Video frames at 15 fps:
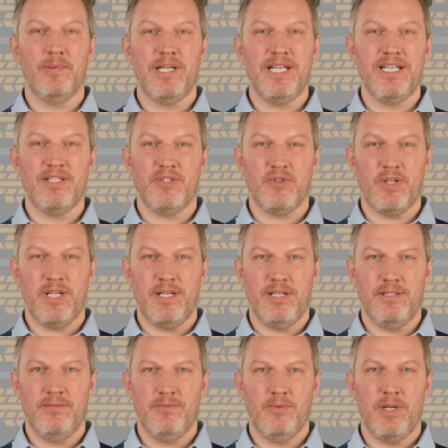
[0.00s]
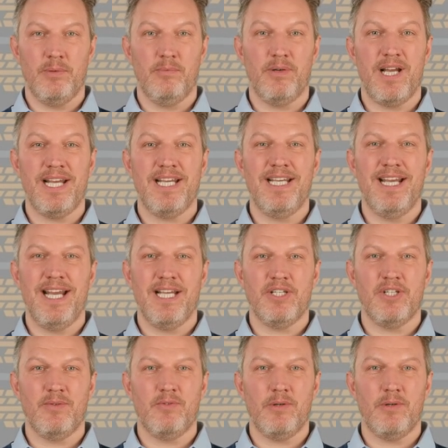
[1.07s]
B is triggered when braking action